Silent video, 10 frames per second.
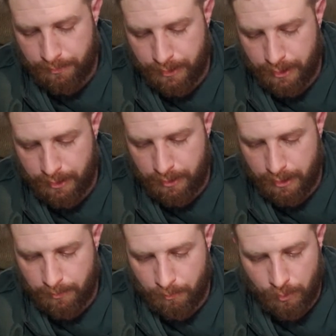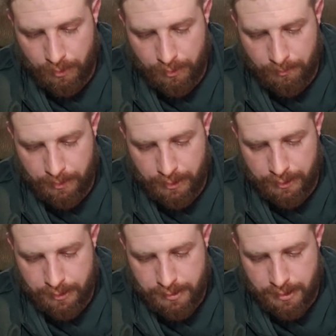but I'm willing to
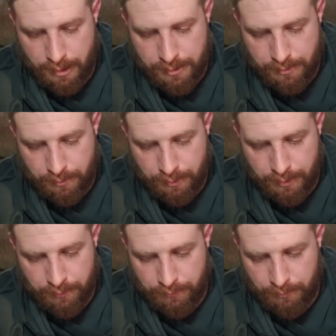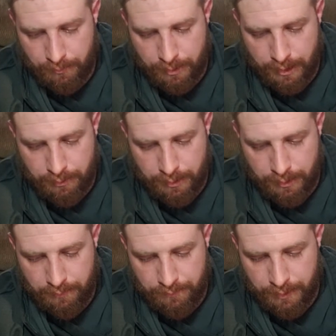bet these guys aren't going to throw it out
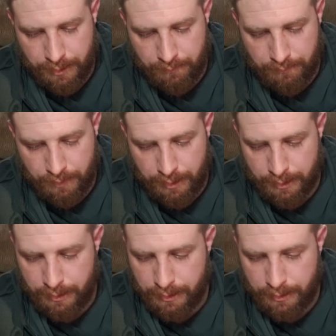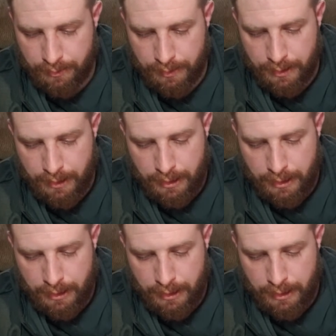there if they didn't find it in here.